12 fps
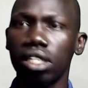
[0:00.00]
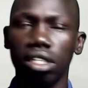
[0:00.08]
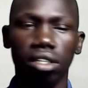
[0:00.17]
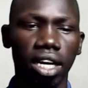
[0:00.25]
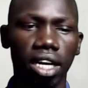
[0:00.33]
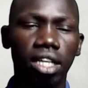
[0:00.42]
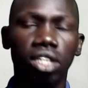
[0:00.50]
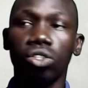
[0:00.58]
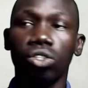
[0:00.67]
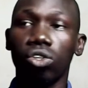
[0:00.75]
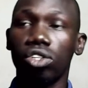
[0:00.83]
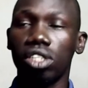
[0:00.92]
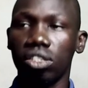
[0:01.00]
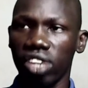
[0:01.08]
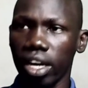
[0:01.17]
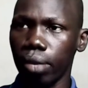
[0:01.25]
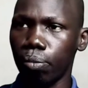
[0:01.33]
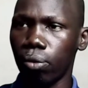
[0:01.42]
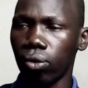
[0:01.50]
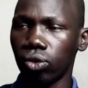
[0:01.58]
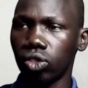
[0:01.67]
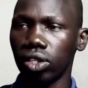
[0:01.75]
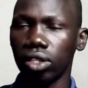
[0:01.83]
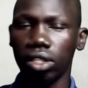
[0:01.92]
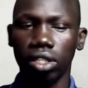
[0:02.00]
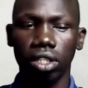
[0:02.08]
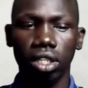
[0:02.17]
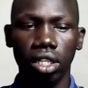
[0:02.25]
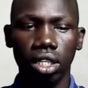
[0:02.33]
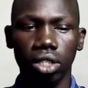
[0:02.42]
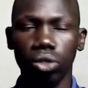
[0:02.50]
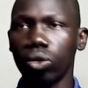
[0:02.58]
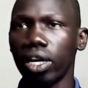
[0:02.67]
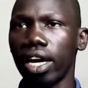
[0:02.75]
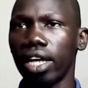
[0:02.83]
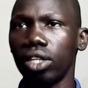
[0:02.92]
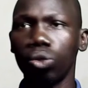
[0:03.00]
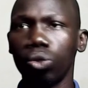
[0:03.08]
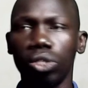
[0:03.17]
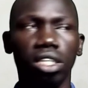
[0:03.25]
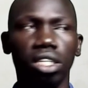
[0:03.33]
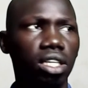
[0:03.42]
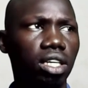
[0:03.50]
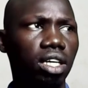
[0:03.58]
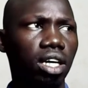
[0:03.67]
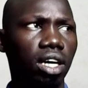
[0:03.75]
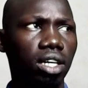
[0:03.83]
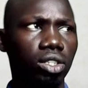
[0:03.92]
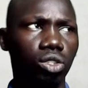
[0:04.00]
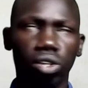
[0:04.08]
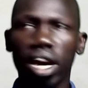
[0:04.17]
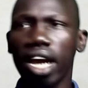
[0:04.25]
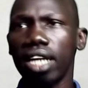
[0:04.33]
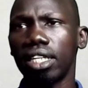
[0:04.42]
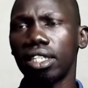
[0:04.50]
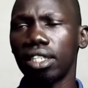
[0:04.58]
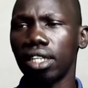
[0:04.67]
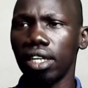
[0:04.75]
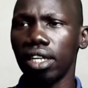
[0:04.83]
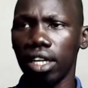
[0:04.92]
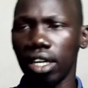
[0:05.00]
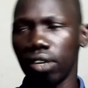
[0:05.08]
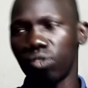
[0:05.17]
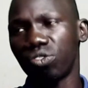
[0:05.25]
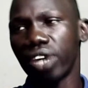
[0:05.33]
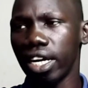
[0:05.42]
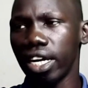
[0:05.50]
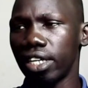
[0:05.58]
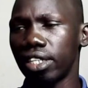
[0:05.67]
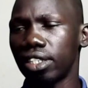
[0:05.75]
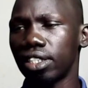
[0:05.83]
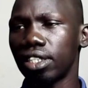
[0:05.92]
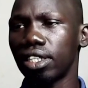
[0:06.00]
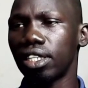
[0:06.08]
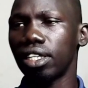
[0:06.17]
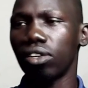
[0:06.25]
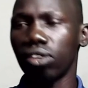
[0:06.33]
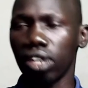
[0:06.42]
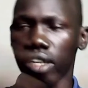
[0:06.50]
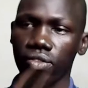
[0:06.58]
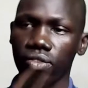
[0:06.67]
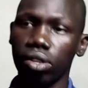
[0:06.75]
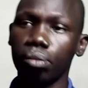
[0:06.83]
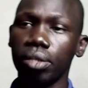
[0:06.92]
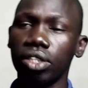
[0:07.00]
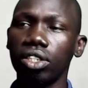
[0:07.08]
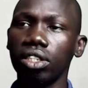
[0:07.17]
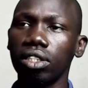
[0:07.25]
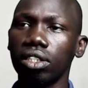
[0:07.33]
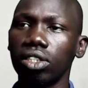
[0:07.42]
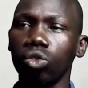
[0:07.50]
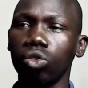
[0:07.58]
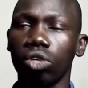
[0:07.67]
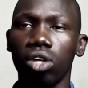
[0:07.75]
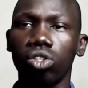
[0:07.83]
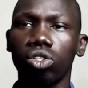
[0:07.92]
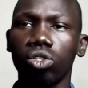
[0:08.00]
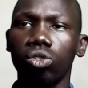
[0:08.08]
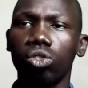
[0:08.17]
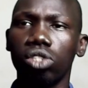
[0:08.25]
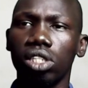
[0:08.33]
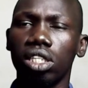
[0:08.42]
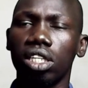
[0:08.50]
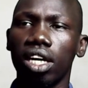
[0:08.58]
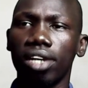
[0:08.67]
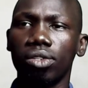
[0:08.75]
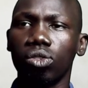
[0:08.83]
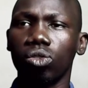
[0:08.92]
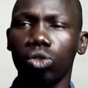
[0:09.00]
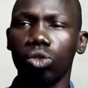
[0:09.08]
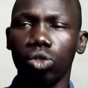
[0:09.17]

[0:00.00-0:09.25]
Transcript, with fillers: all right so it is very important you can use it uh, to write uh, files or information you can also use it uh, to,